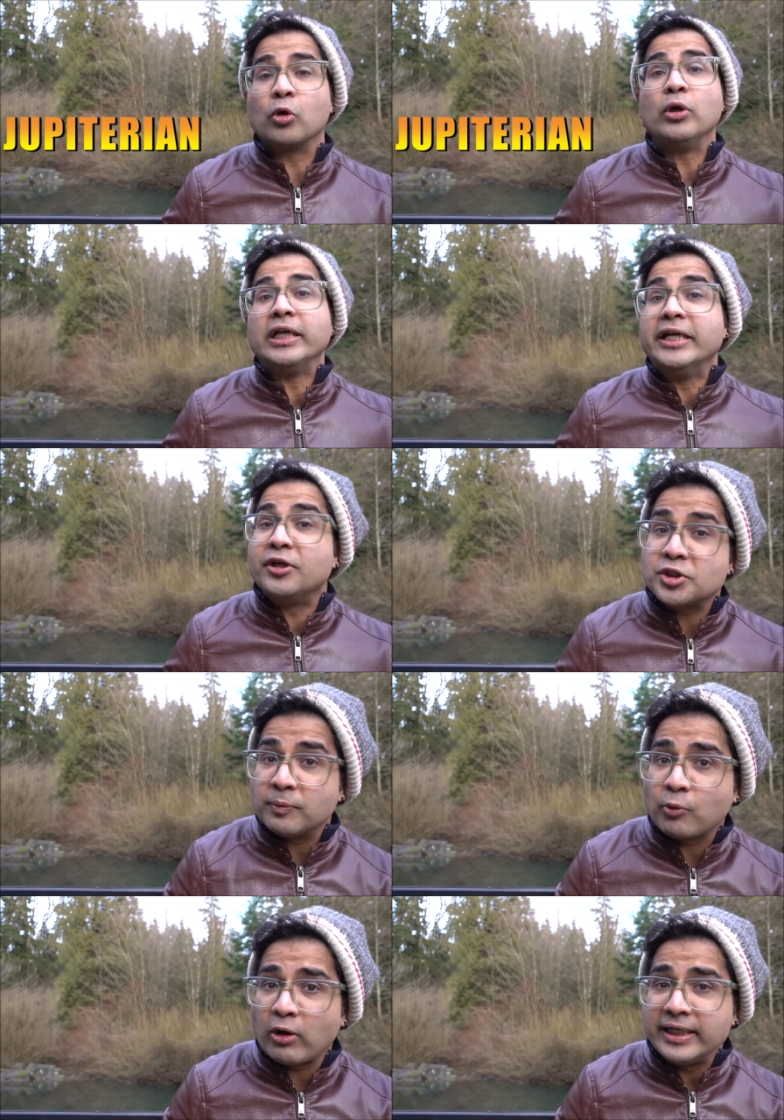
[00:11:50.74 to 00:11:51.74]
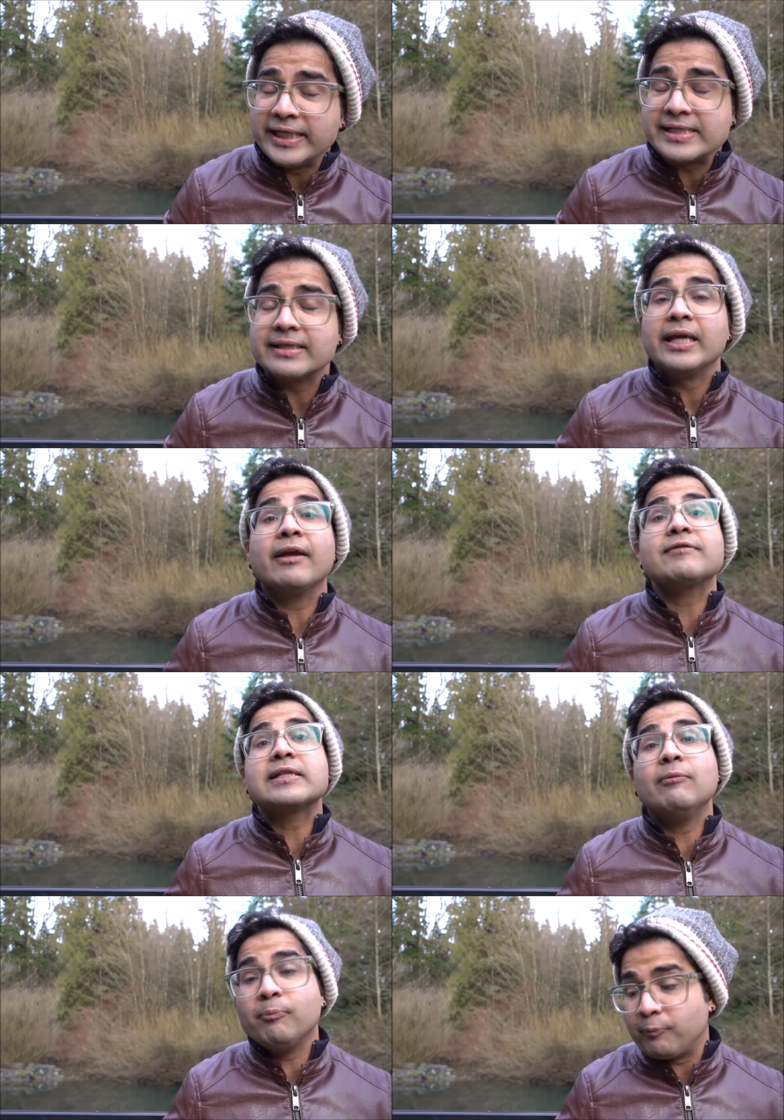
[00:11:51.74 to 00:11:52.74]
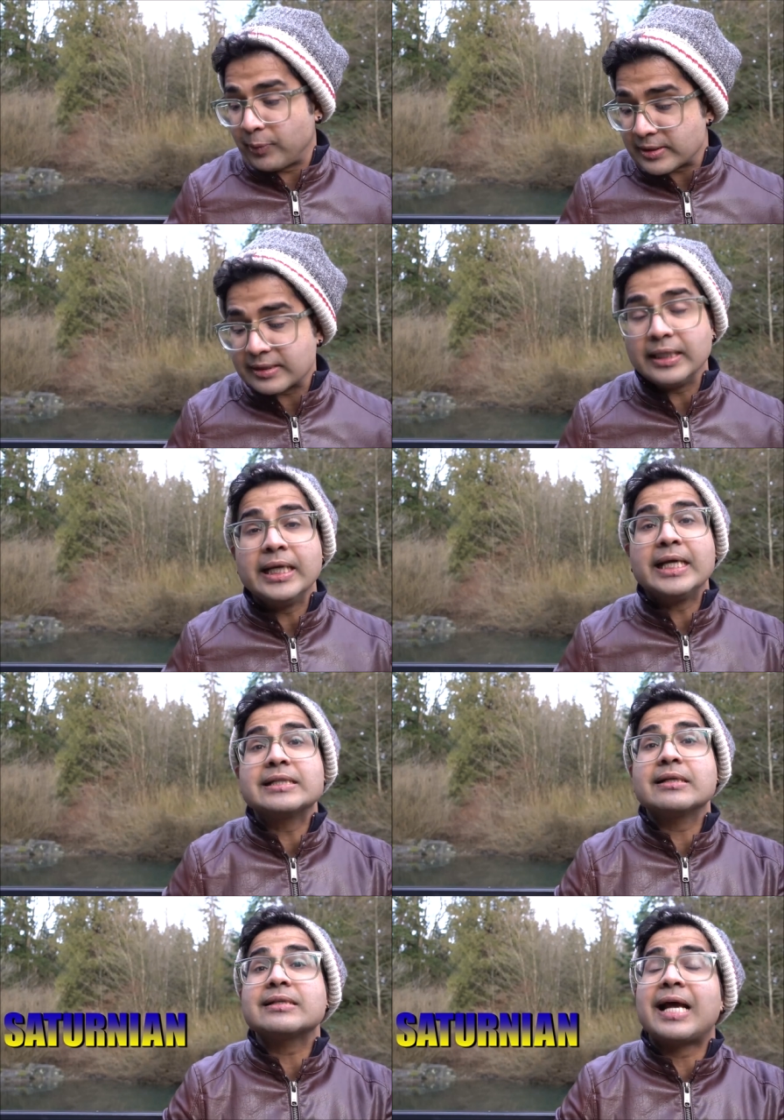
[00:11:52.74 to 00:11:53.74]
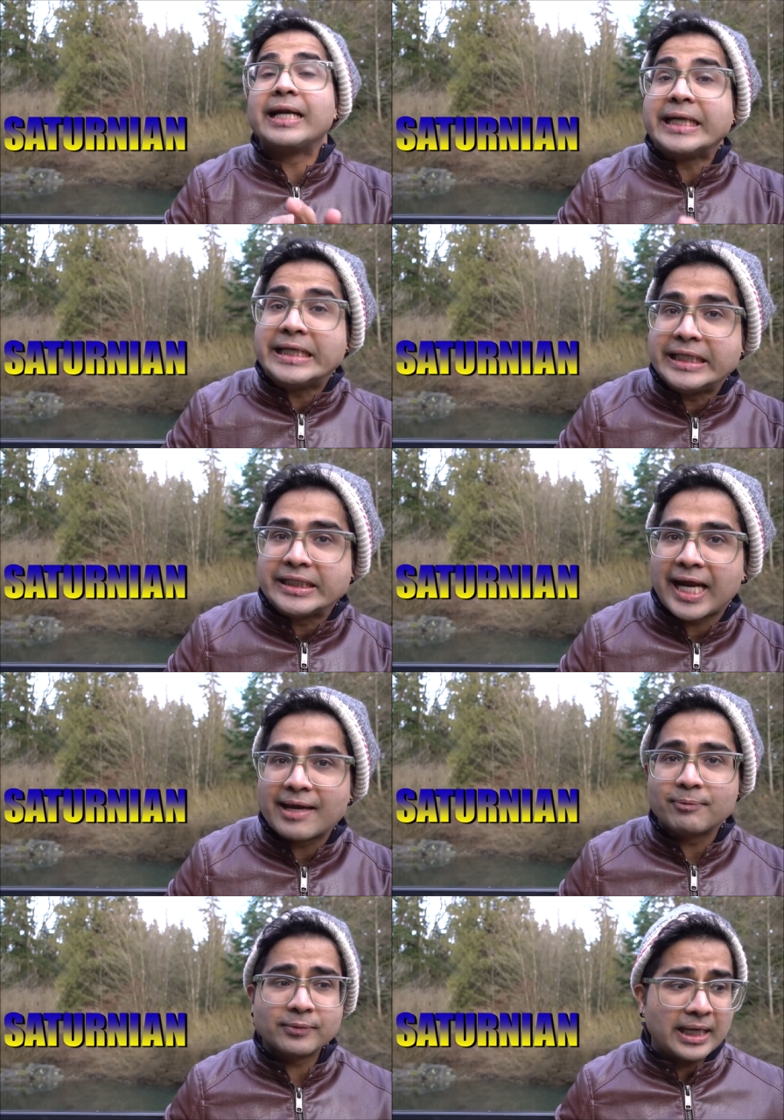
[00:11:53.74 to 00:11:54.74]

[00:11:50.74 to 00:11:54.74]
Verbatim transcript: good leadership qualities. If some person is a Saturnian type,